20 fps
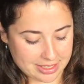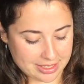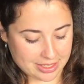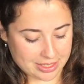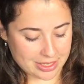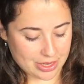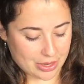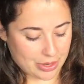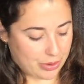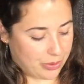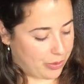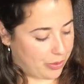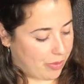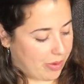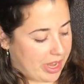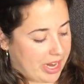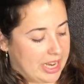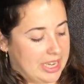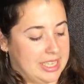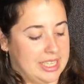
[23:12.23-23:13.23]
So
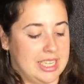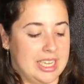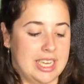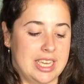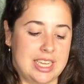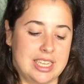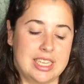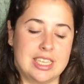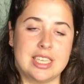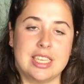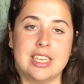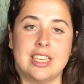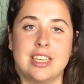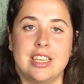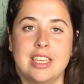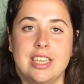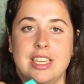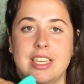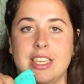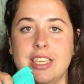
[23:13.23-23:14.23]
what I did
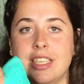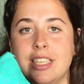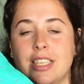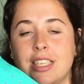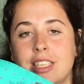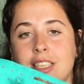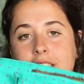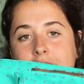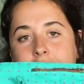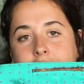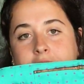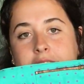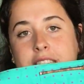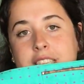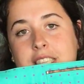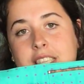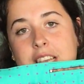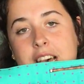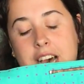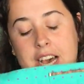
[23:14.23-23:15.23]
is on
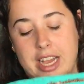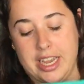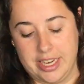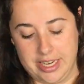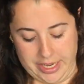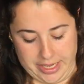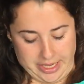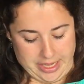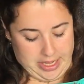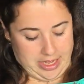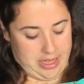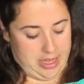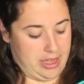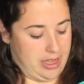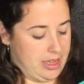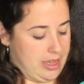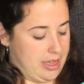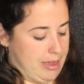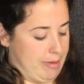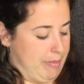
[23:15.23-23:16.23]
this side
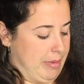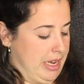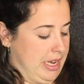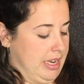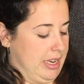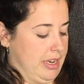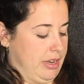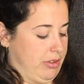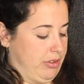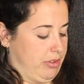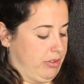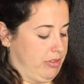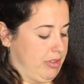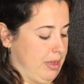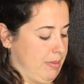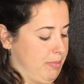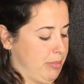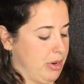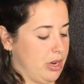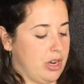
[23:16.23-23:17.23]
I made a little
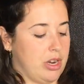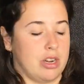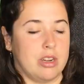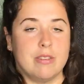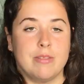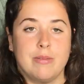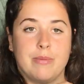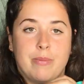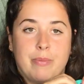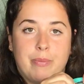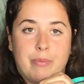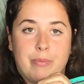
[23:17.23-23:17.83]
zipper,